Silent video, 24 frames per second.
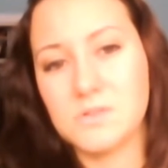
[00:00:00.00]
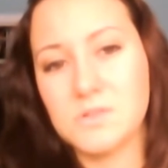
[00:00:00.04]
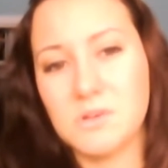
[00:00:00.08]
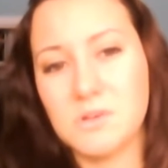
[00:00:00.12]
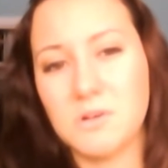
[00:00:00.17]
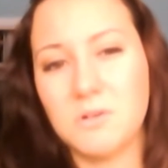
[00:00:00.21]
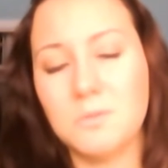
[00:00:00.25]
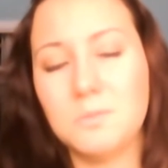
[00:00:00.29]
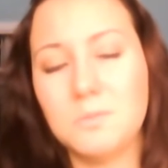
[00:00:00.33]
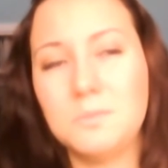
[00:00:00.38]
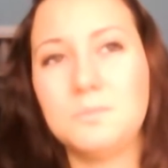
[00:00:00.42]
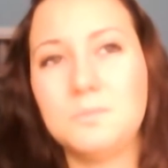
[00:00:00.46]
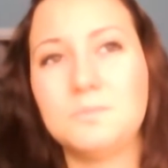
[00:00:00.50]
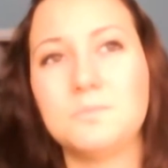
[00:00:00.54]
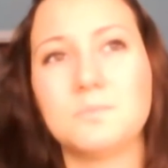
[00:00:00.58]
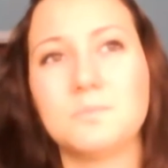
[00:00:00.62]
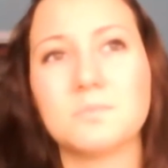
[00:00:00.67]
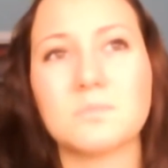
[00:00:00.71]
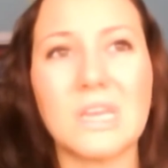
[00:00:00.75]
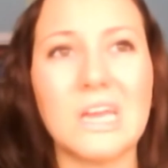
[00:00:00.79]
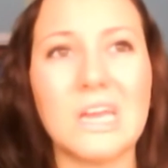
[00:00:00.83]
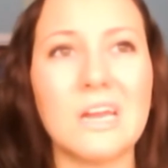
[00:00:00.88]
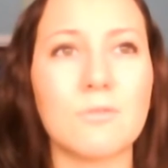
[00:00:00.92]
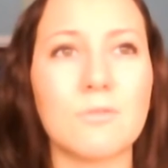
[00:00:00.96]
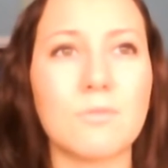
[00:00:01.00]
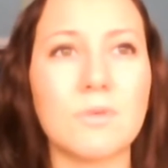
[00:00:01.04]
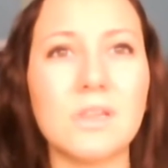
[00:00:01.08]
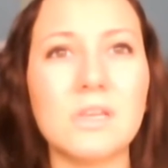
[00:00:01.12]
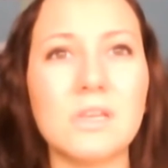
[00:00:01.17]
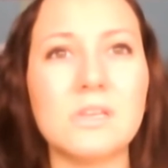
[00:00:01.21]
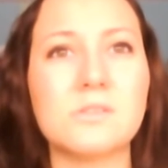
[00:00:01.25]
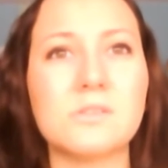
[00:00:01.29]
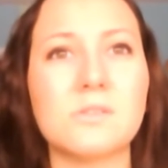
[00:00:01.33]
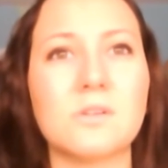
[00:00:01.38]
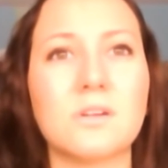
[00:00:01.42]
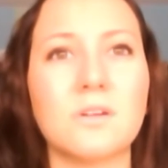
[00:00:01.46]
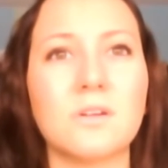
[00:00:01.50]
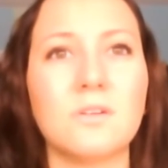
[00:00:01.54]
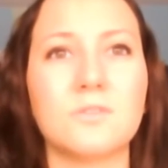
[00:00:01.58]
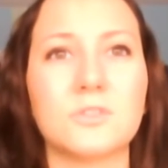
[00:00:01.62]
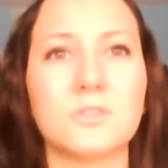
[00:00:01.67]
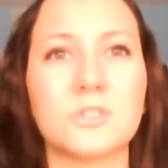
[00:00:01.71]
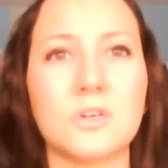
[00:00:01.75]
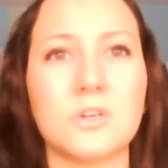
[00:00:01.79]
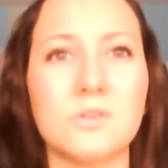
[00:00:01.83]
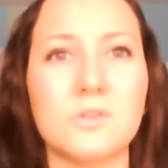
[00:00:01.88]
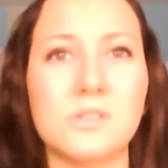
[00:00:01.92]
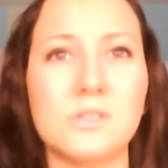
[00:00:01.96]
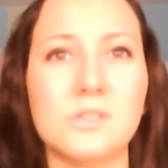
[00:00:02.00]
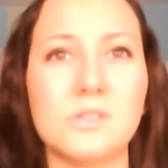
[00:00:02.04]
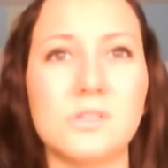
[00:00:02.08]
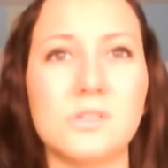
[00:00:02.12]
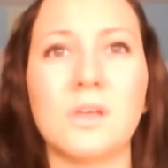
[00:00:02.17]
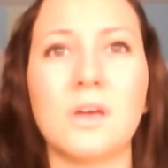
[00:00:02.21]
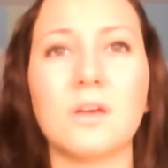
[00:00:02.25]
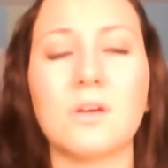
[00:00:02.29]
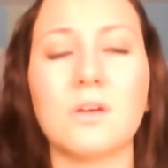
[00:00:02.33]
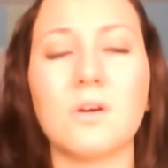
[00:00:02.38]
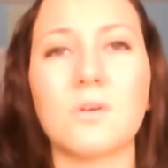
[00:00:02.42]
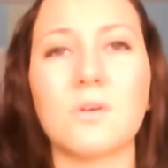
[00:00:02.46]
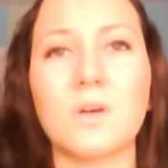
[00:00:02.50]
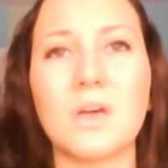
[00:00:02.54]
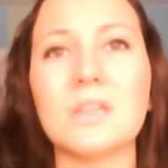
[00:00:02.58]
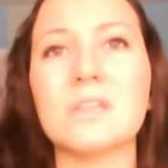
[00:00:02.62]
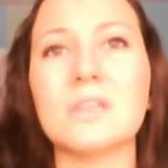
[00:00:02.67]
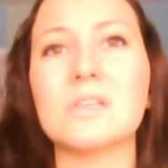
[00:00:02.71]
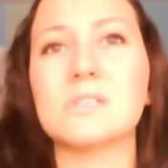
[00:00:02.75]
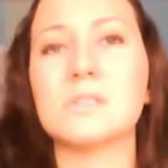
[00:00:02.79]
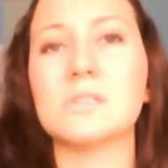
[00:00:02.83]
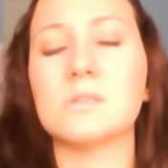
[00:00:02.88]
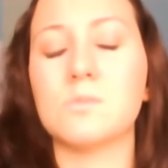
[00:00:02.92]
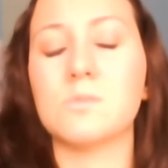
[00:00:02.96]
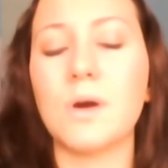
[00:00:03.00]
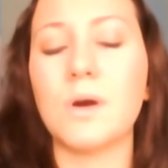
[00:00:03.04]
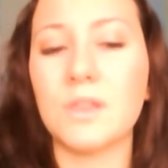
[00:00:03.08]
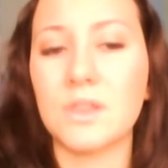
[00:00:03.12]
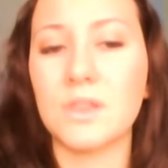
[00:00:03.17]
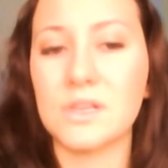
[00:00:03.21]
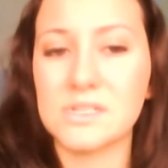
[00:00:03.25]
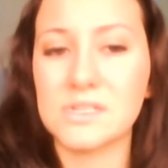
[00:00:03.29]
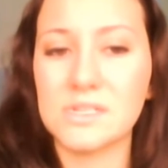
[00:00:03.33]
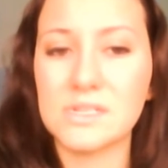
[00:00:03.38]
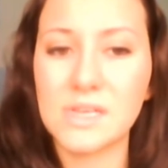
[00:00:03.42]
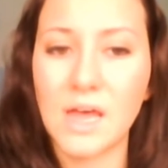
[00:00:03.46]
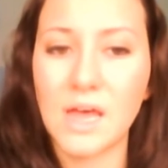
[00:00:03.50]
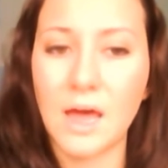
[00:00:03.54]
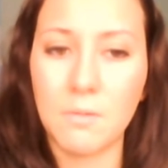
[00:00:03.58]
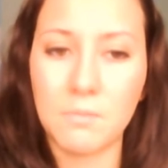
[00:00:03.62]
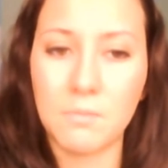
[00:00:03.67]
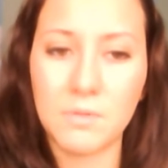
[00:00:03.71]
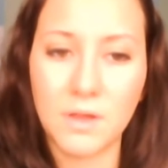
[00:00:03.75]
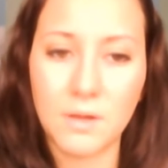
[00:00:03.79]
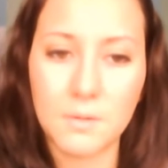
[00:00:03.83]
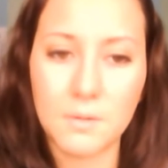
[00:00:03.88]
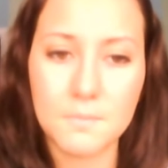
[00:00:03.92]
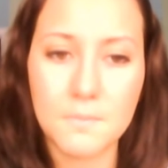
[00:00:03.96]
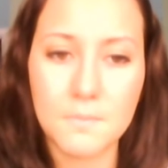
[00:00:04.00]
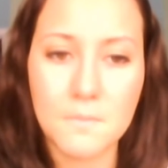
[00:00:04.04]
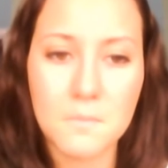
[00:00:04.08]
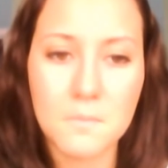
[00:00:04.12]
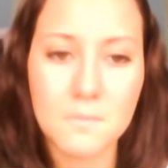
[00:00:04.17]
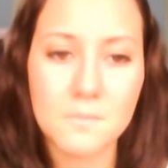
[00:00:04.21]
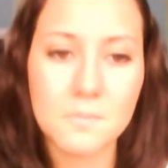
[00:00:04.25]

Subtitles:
So it really sort of shows you, like, okay, this is why this is happening.